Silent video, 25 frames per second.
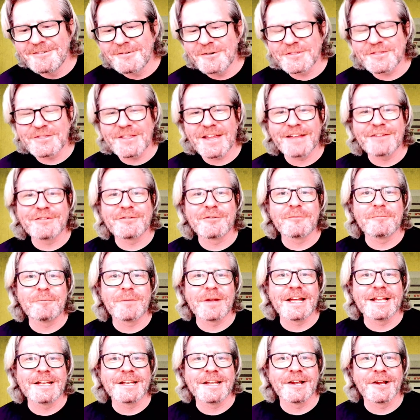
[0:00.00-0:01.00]
well, thanks for
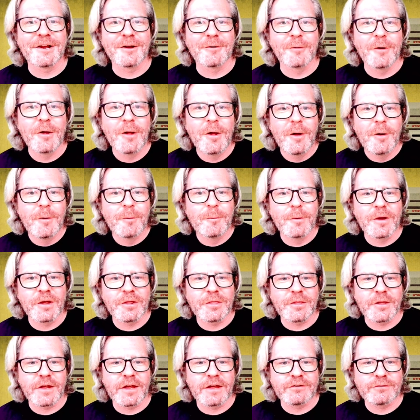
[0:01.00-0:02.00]
being here
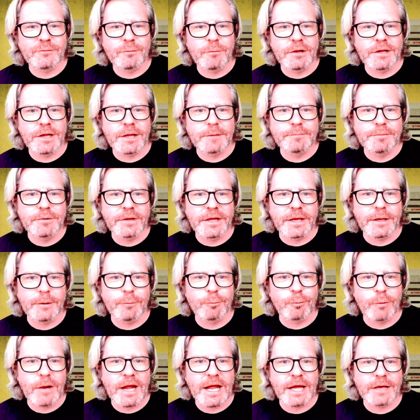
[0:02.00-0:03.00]
with us while I play
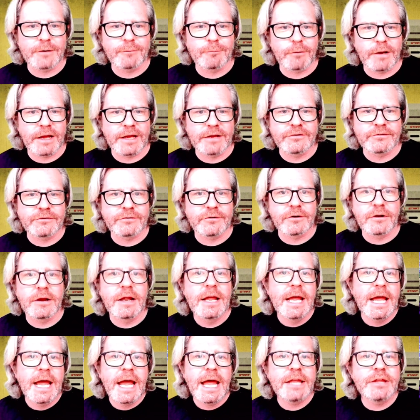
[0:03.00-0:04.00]
Rad Racer.
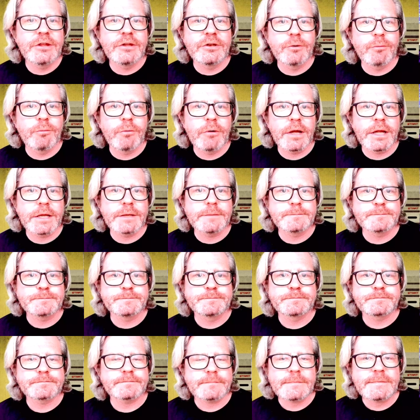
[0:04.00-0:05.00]
You know what?
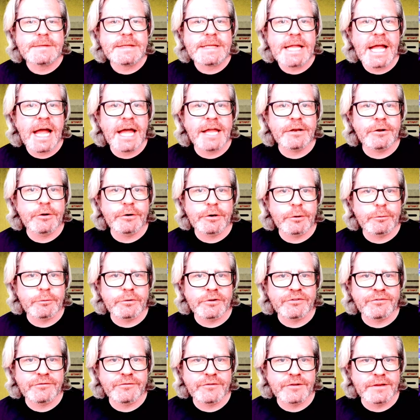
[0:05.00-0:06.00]
I don't
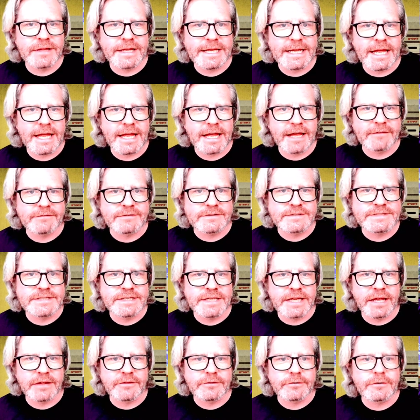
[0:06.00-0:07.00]
always feel like I have it
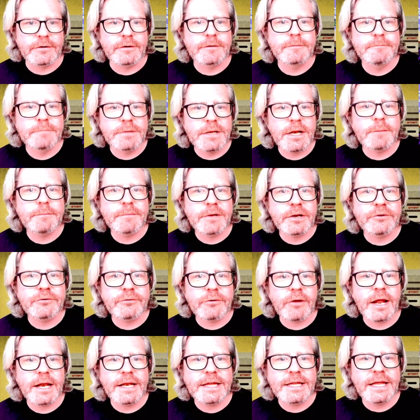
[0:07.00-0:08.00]
together, but I'm going to
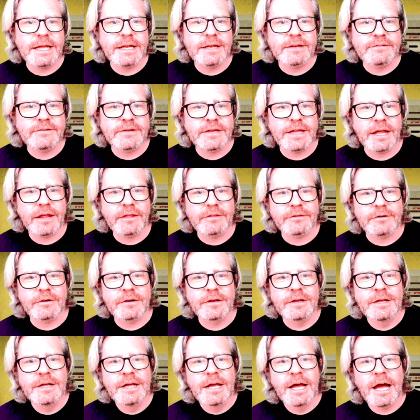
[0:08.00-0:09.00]
try to get it
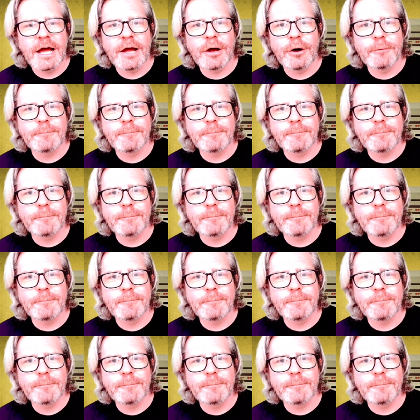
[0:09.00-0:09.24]
together. I